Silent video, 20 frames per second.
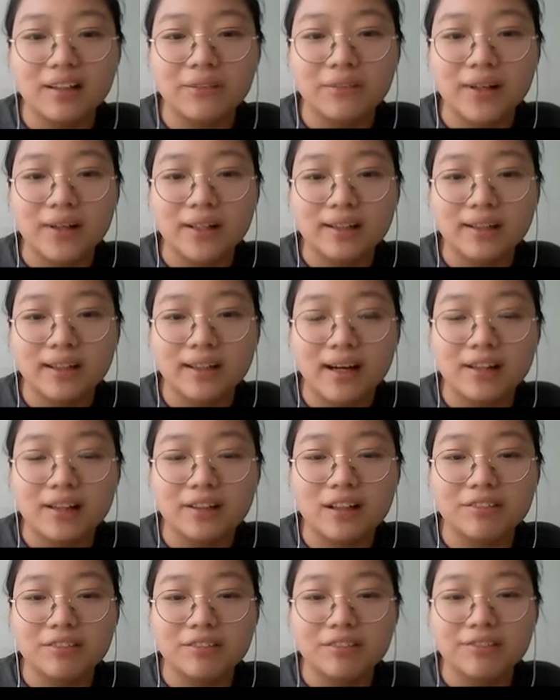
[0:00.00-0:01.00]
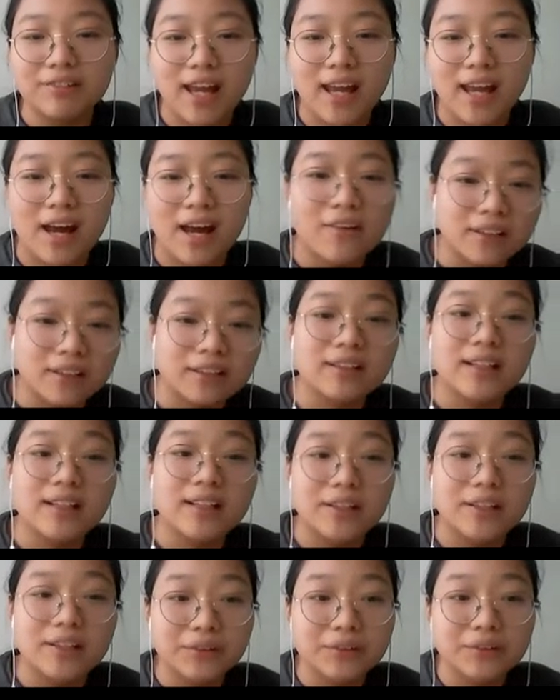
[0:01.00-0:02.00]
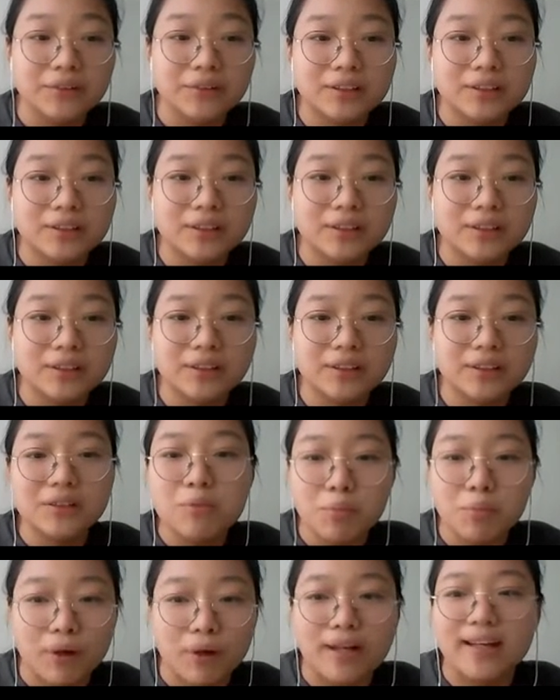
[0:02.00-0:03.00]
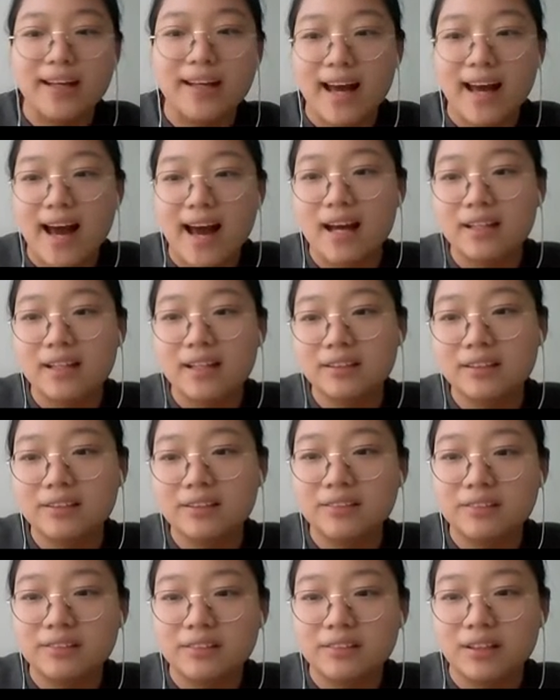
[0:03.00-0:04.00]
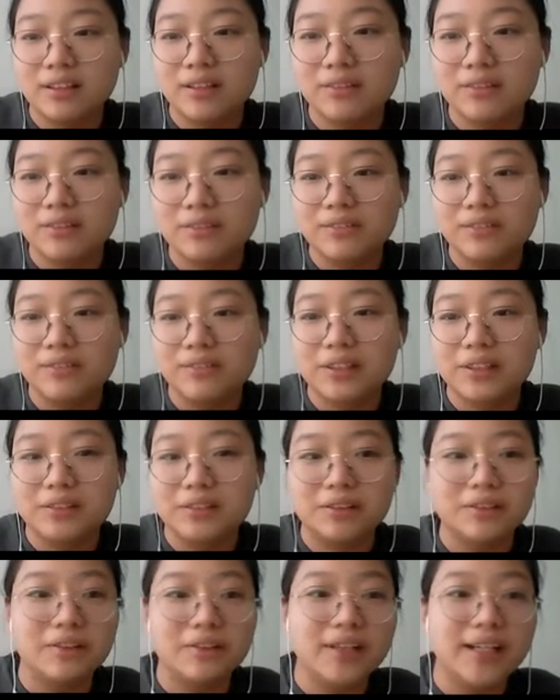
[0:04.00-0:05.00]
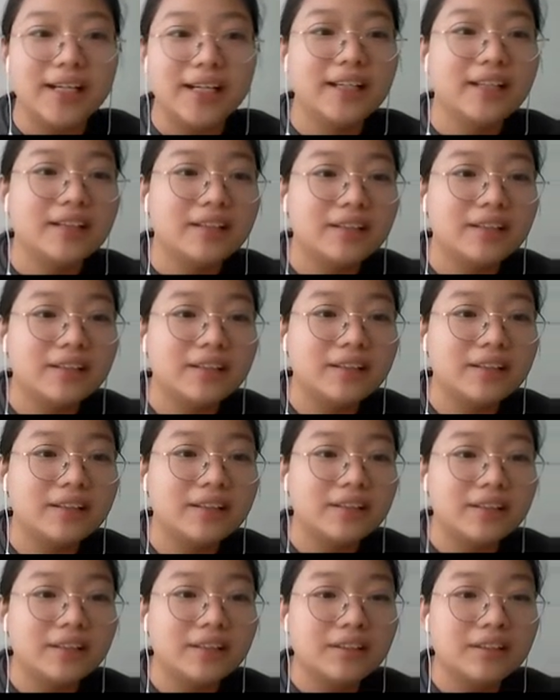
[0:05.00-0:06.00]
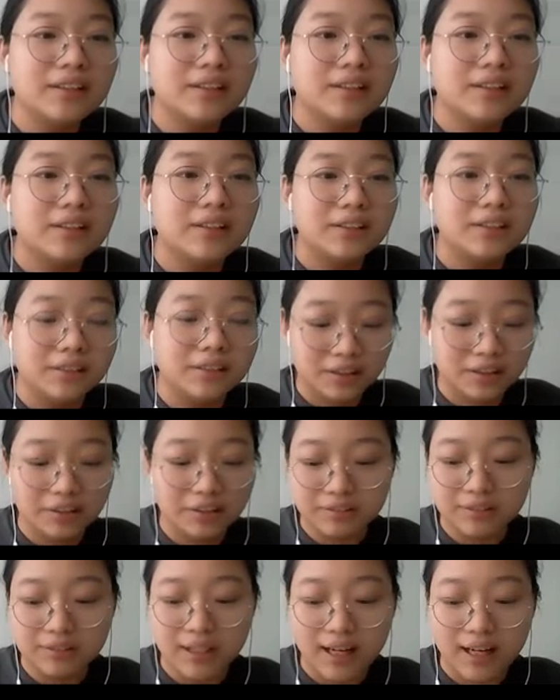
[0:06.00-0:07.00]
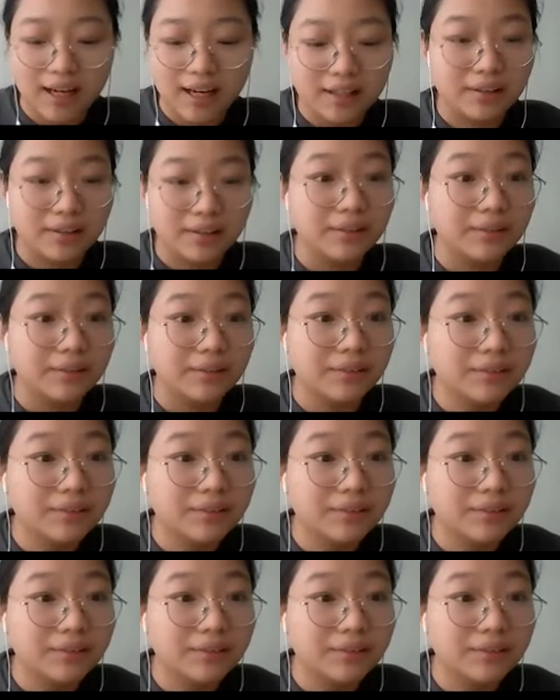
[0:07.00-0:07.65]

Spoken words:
what kind of character they use, we put in head. So let's do it. So title.